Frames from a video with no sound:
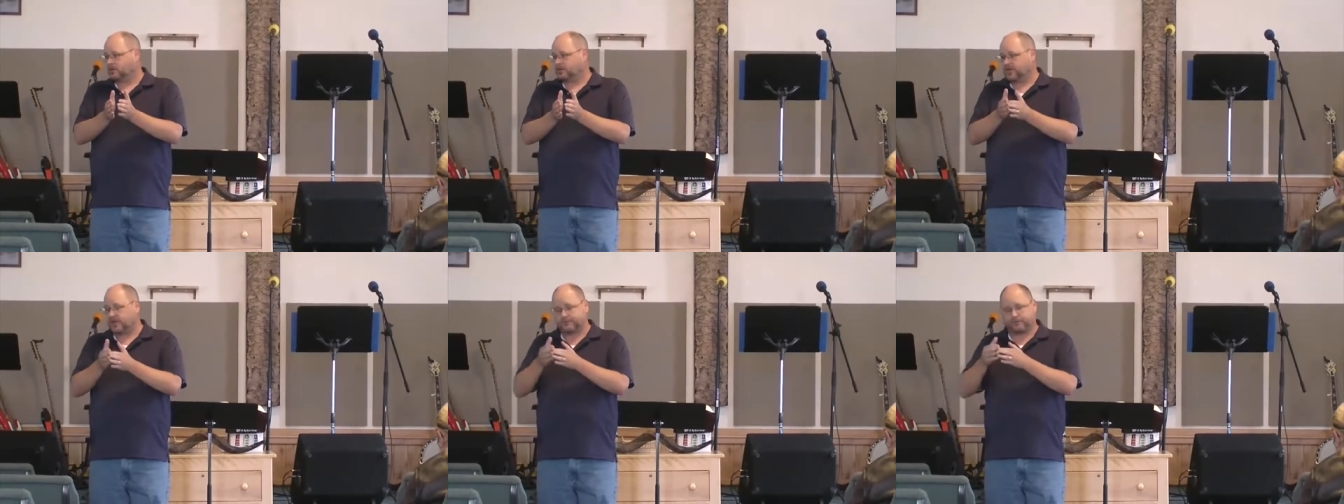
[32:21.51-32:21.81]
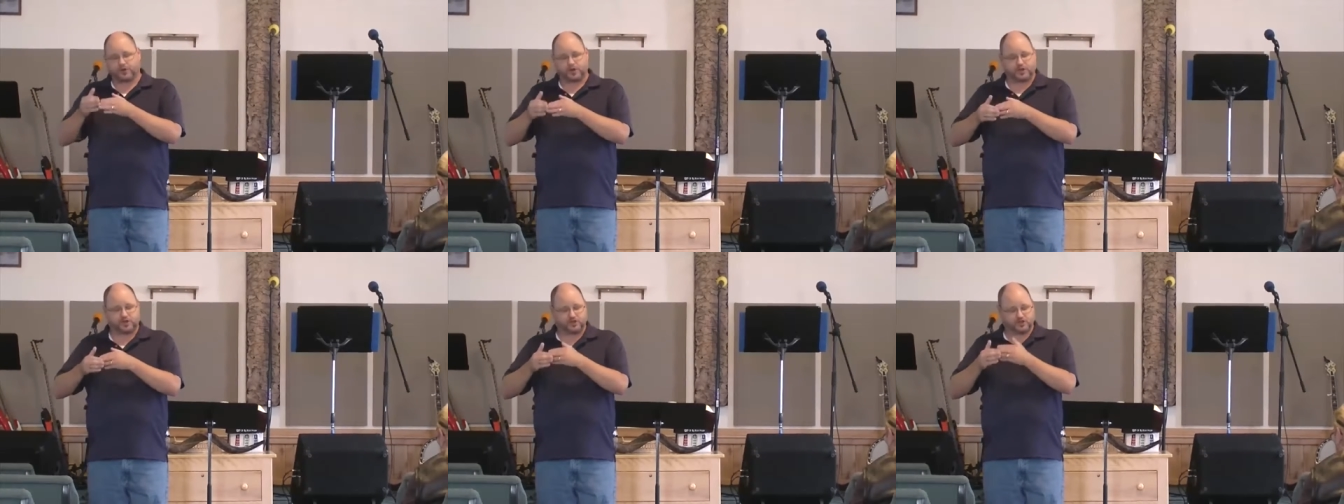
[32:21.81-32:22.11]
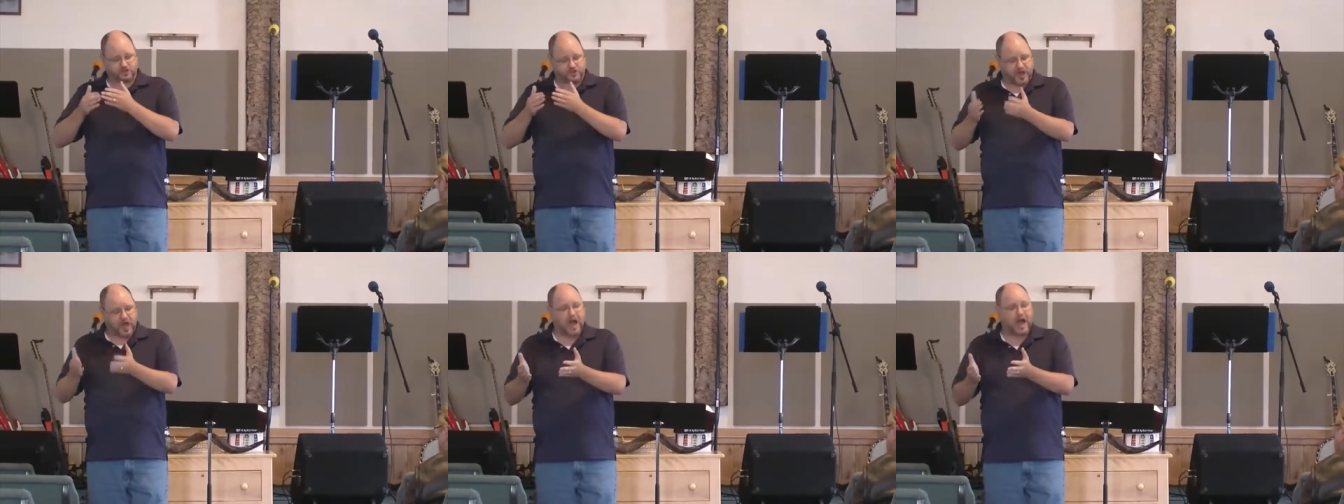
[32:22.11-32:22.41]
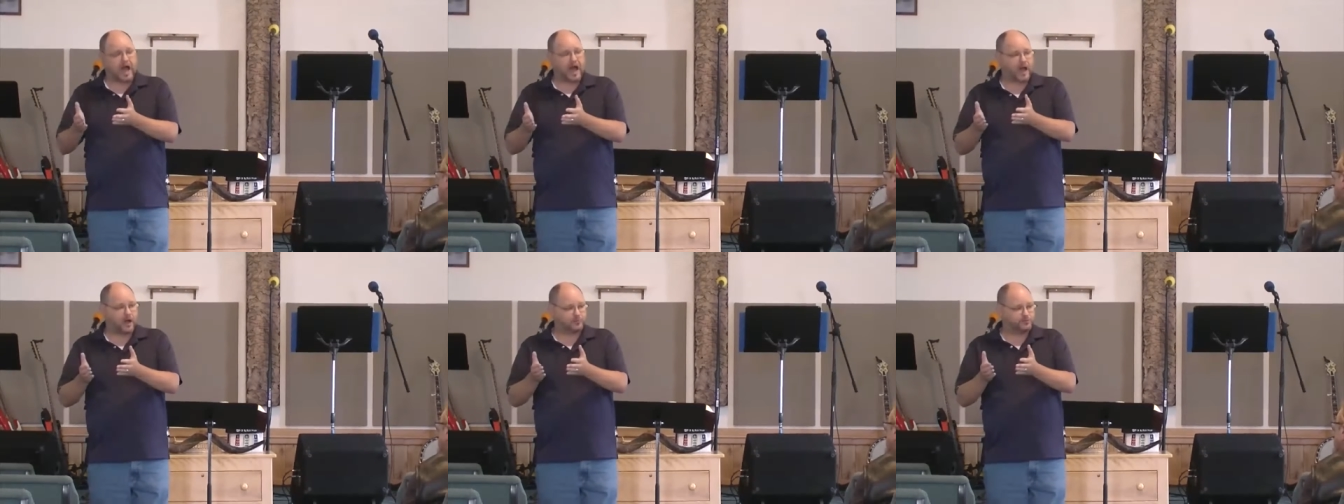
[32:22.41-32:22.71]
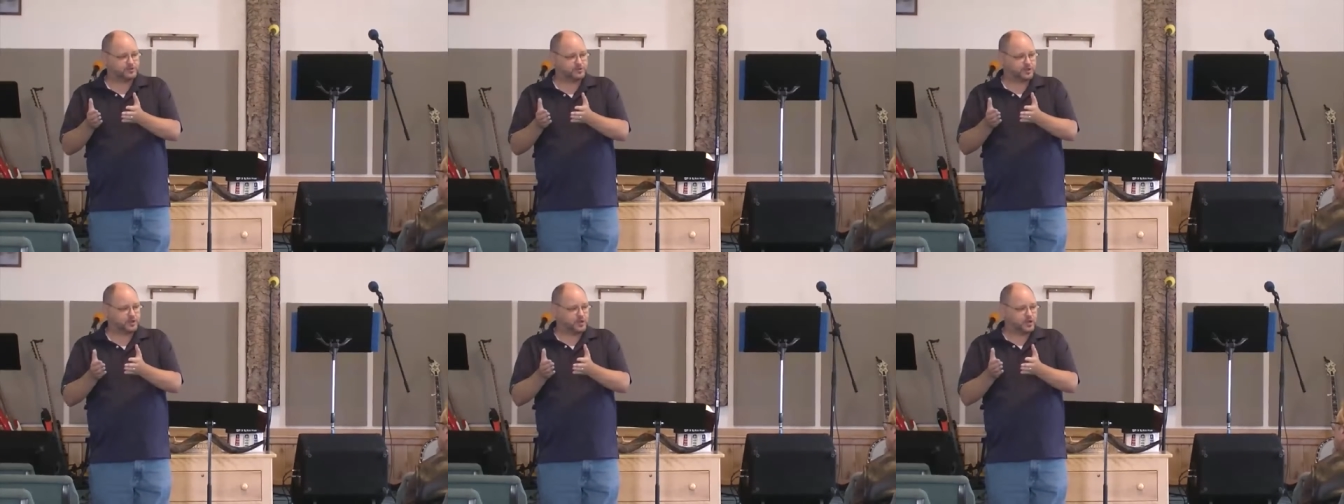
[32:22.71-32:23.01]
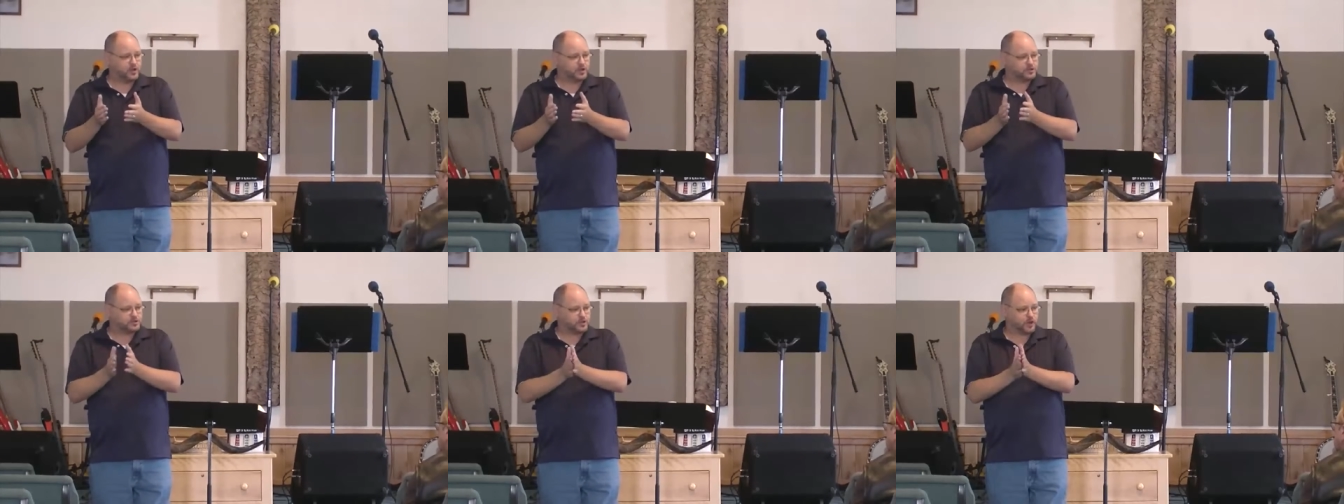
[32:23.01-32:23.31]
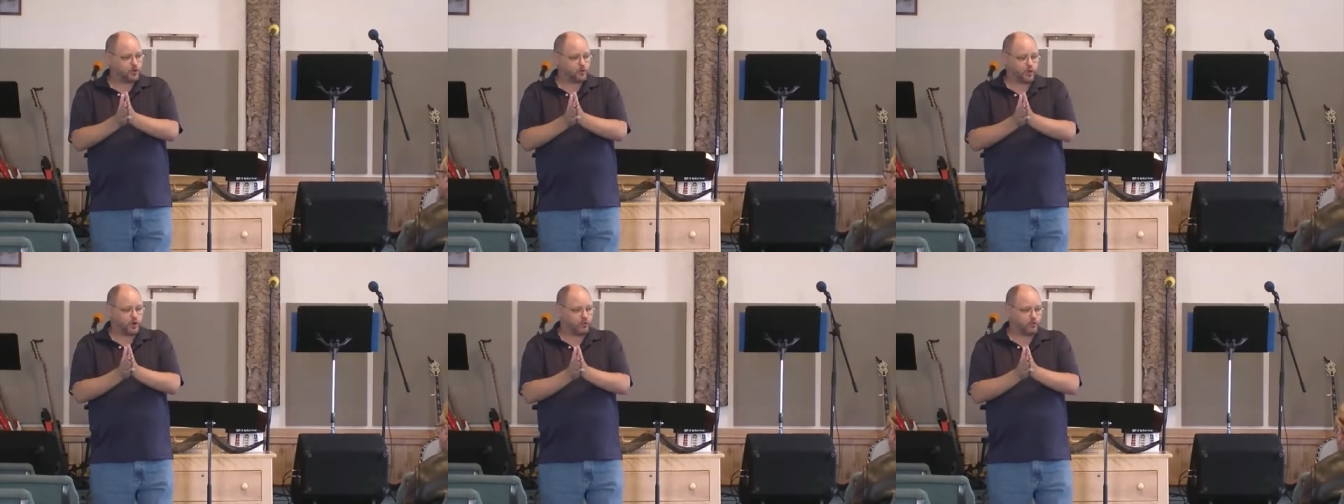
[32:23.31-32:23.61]
different jobs,
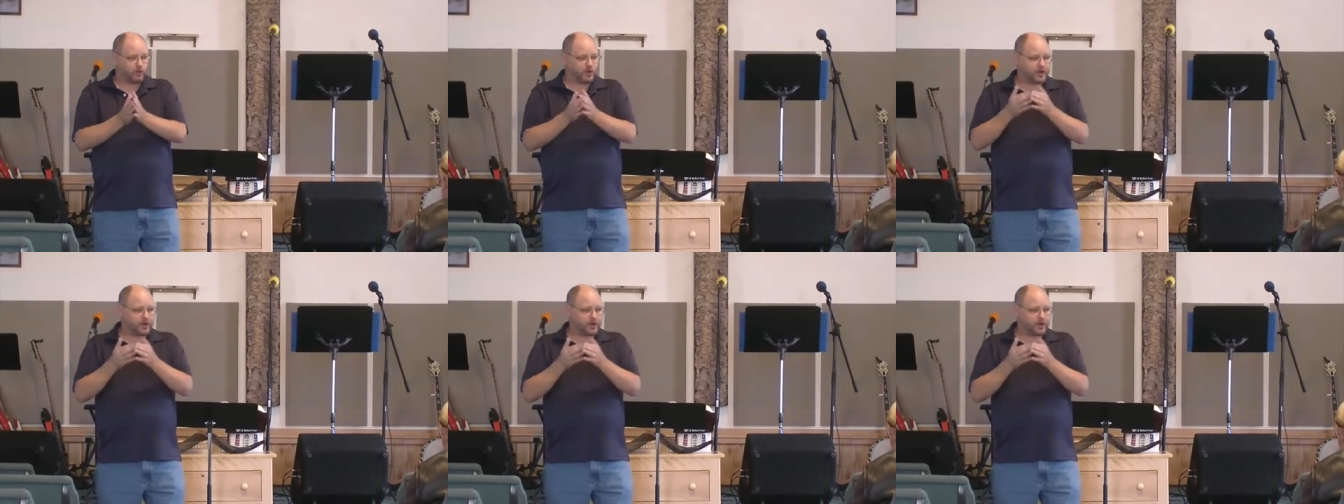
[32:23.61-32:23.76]
so we're,